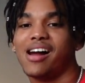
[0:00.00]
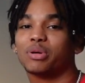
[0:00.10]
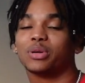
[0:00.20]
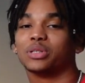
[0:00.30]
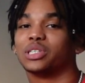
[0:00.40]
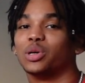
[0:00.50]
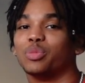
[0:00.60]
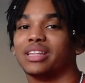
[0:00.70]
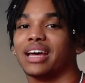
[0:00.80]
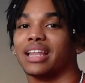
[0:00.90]
People always told me
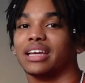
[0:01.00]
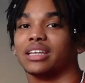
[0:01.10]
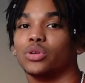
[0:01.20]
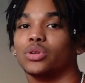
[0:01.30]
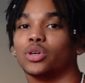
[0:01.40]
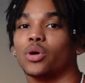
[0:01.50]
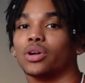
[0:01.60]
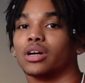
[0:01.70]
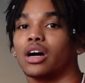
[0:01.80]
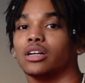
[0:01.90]
that like for you to go to
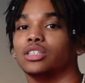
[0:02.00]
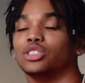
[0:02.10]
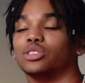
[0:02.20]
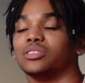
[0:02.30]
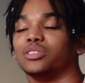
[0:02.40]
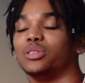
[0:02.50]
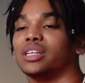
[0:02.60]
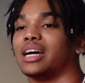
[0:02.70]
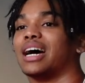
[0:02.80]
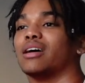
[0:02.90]
college, you need to
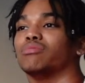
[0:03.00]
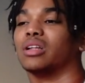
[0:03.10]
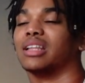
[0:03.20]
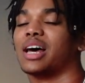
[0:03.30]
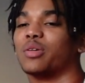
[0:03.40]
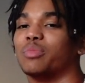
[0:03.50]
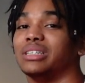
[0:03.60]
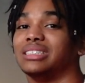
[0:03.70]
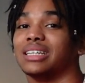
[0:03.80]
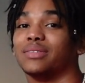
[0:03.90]
have a lot of money
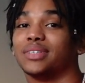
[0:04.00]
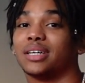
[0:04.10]
saved